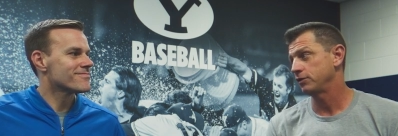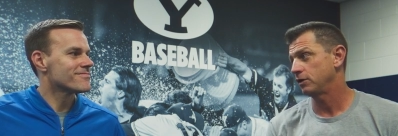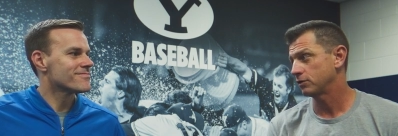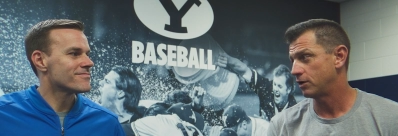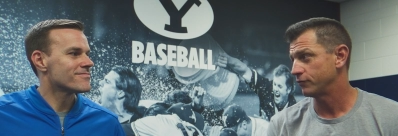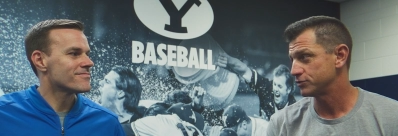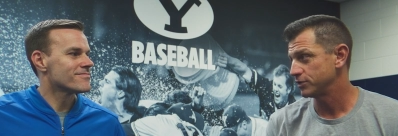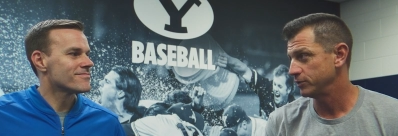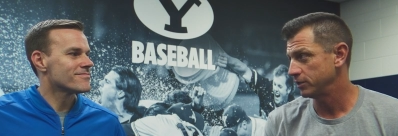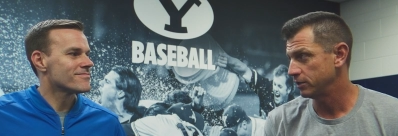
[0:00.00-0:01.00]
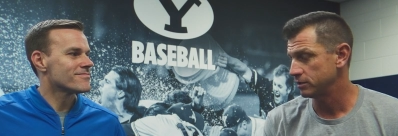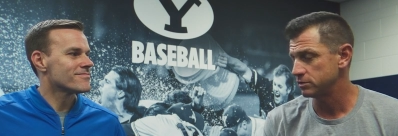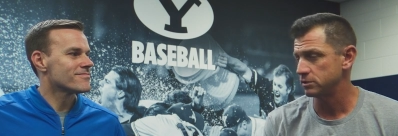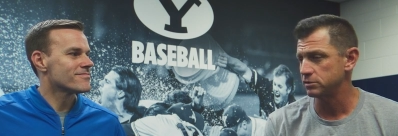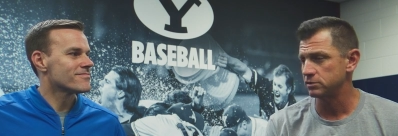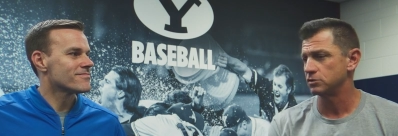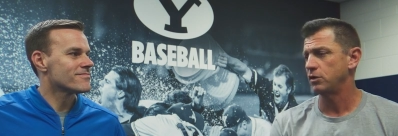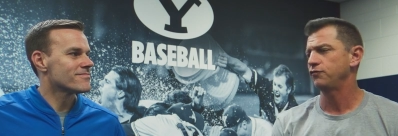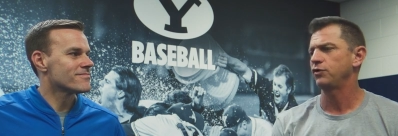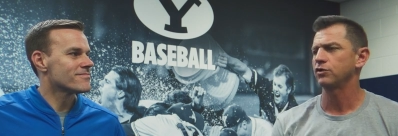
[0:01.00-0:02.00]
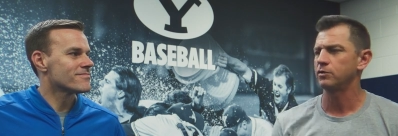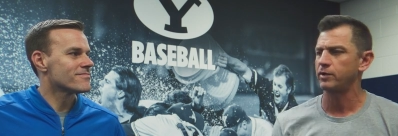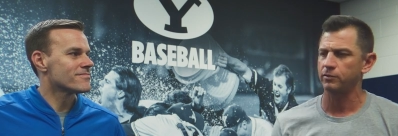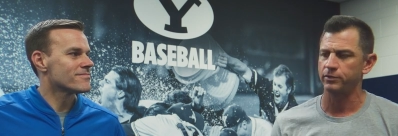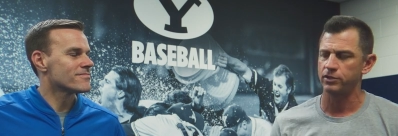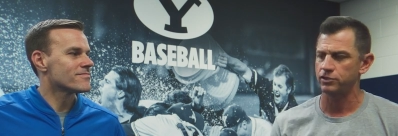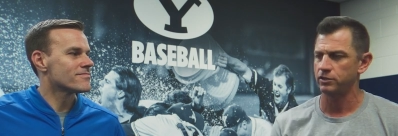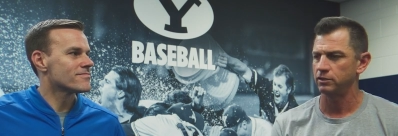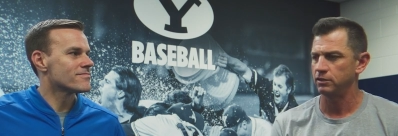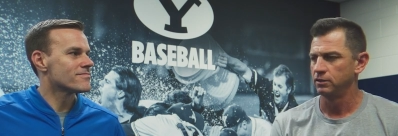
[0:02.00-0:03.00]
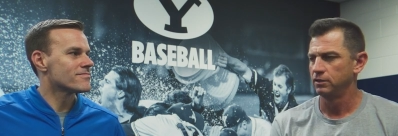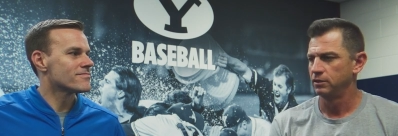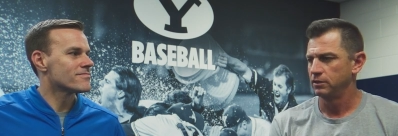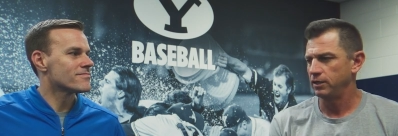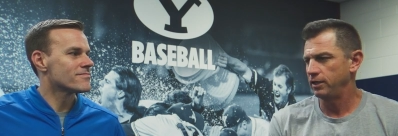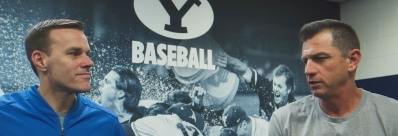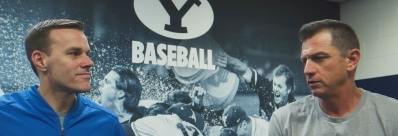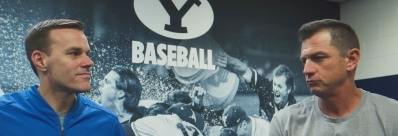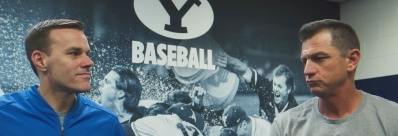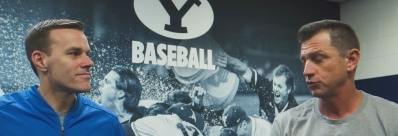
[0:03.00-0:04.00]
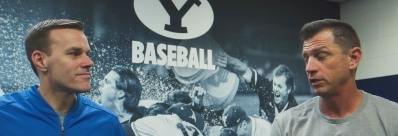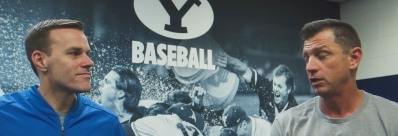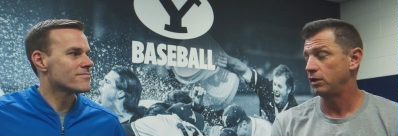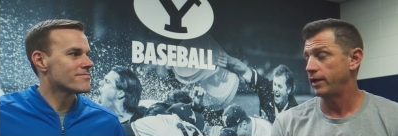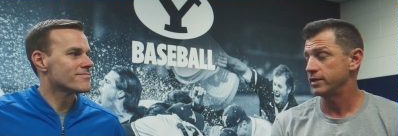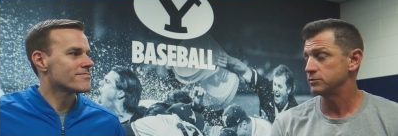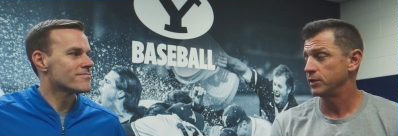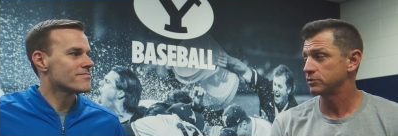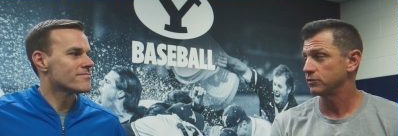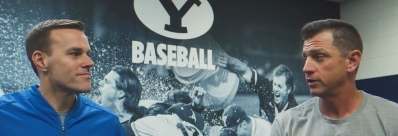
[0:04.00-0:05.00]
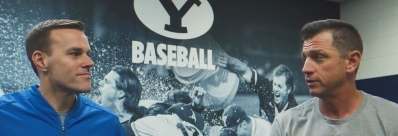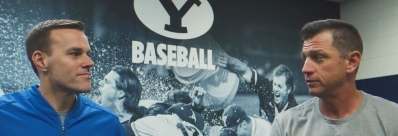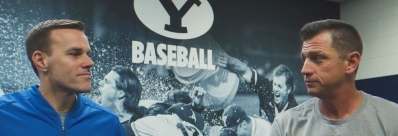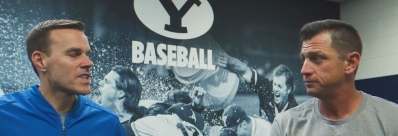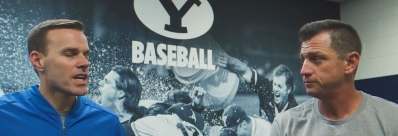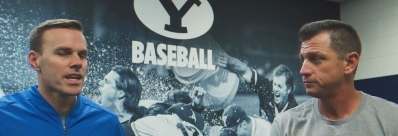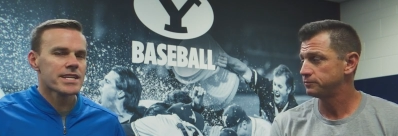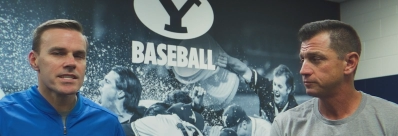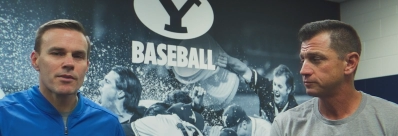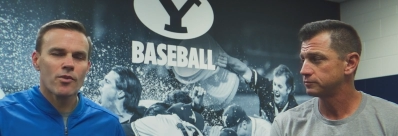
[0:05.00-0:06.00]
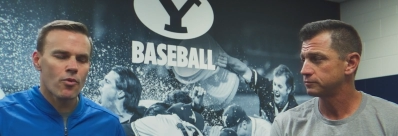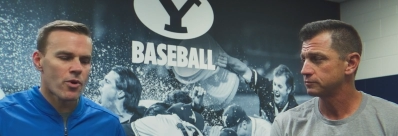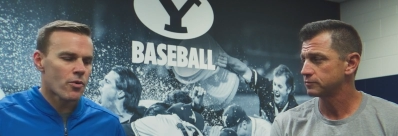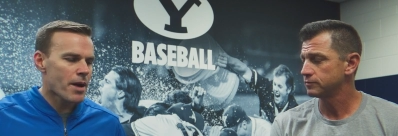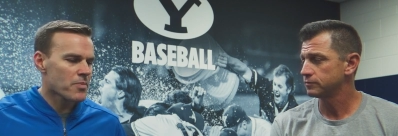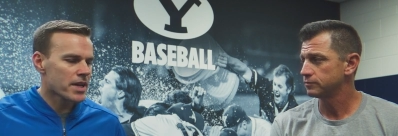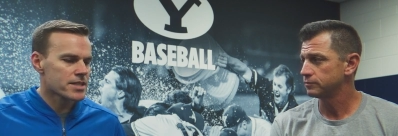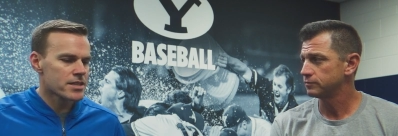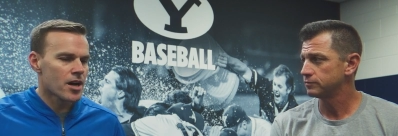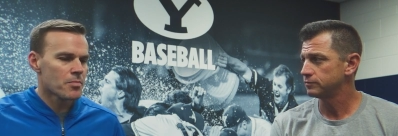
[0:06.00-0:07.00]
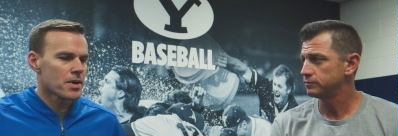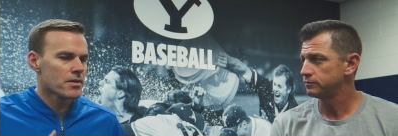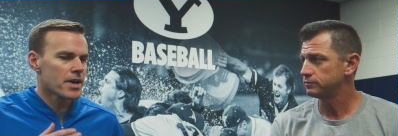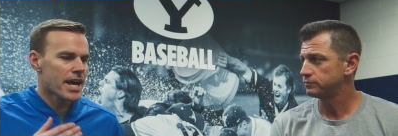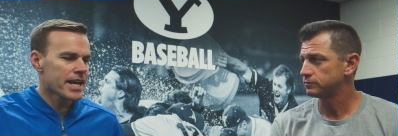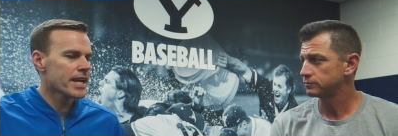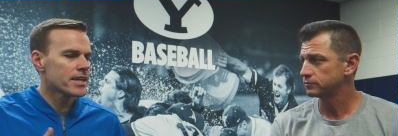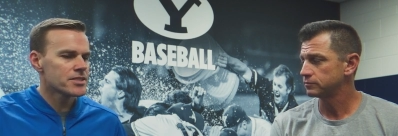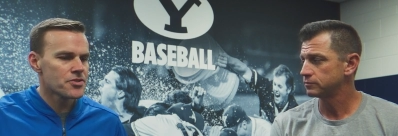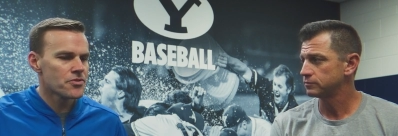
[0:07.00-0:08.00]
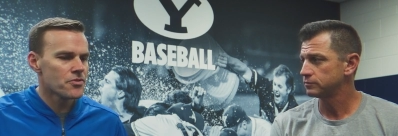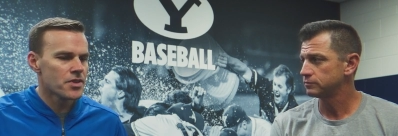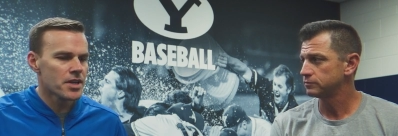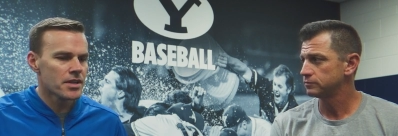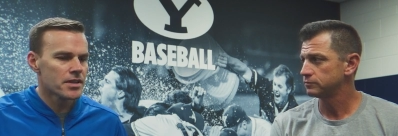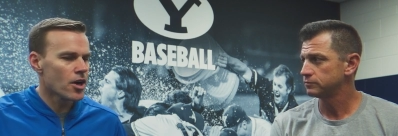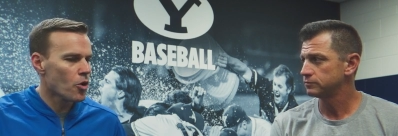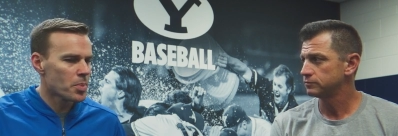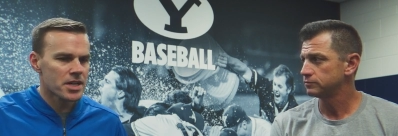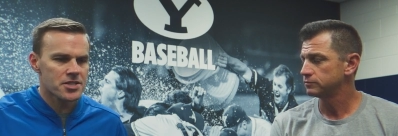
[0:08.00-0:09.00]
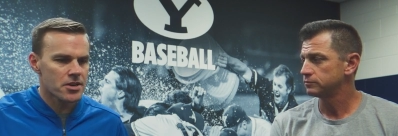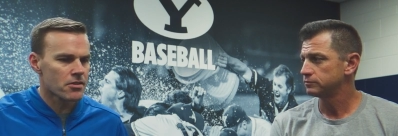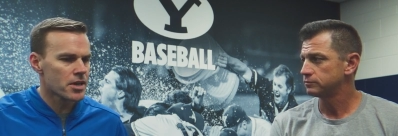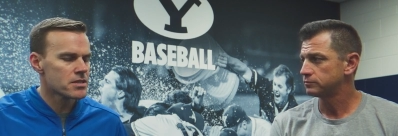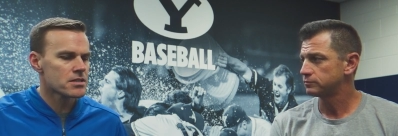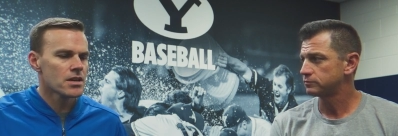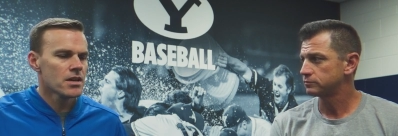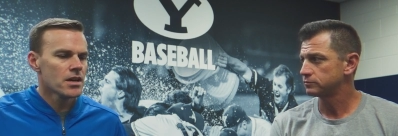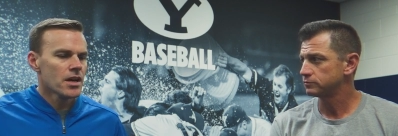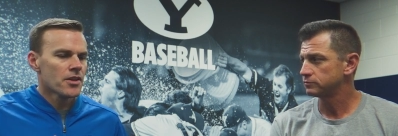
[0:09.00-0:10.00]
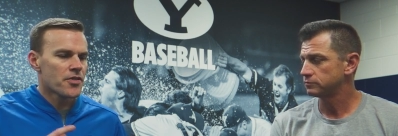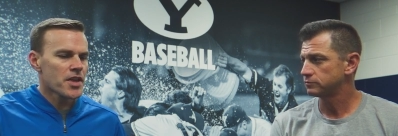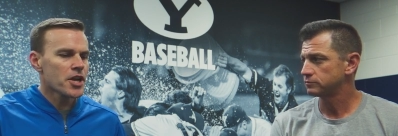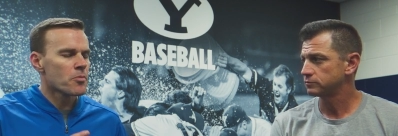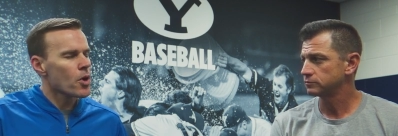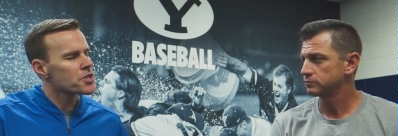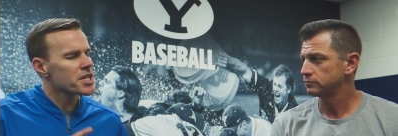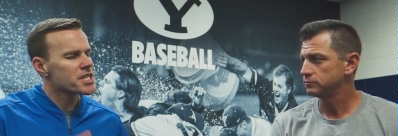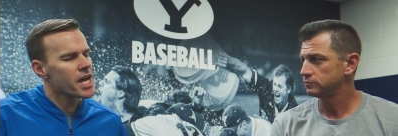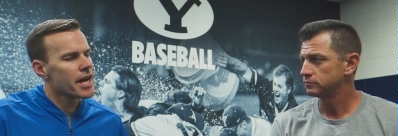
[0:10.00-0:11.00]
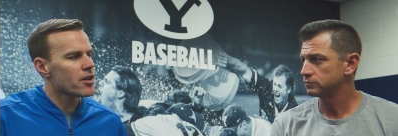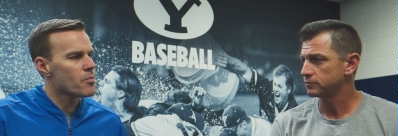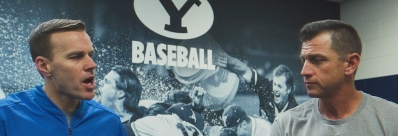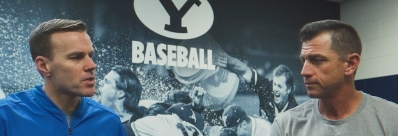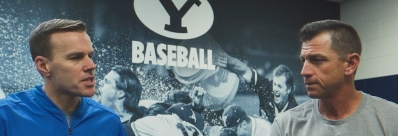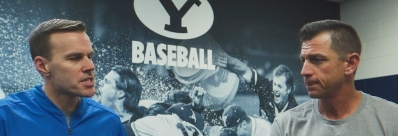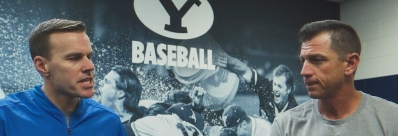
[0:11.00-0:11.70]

Speaker 1: on the all conference team at the end of the season. So I feel good about our pitching and and really all aspects right now. Last
Speaker 2: thing before we wrap things up heading into the, the opening series, the thing you're most excited about with this